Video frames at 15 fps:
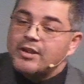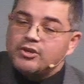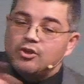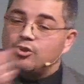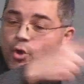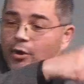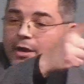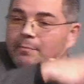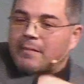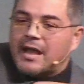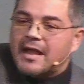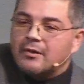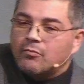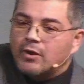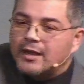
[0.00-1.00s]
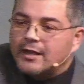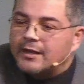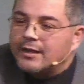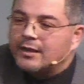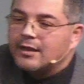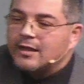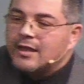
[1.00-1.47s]
when you do it my
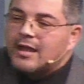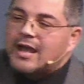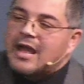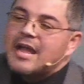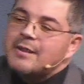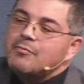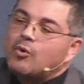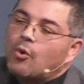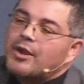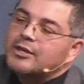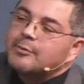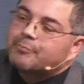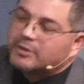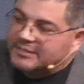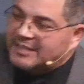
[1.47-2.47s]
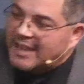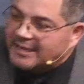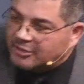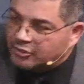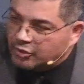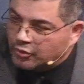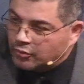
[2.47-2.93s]
way, I'm going to
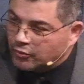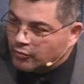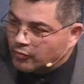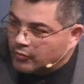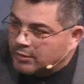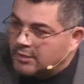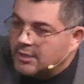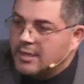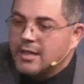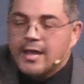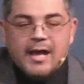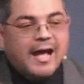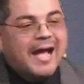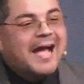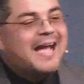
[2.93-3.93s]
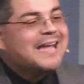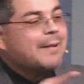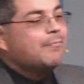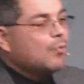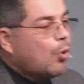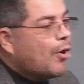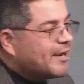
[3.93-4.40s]
protect you.
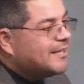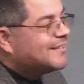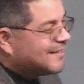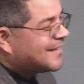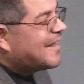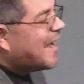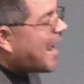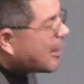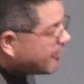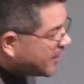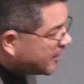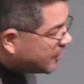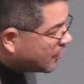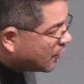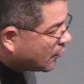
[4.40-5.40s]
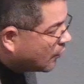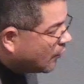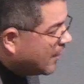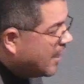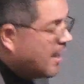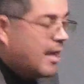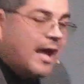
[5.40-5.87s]
I am going to carry
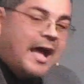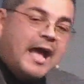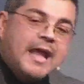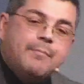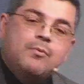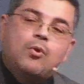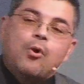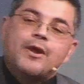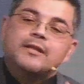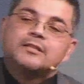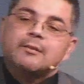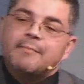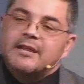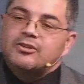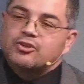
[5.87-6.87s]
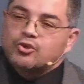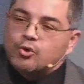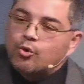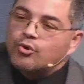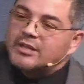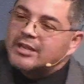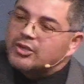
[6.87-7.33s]
you. I'm going to
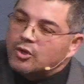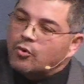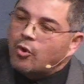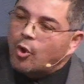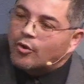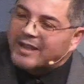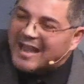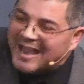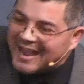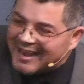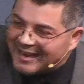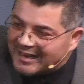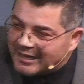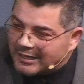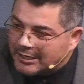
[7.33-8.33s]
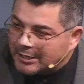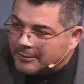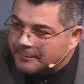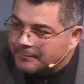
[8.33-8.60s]
make sure that you're okay.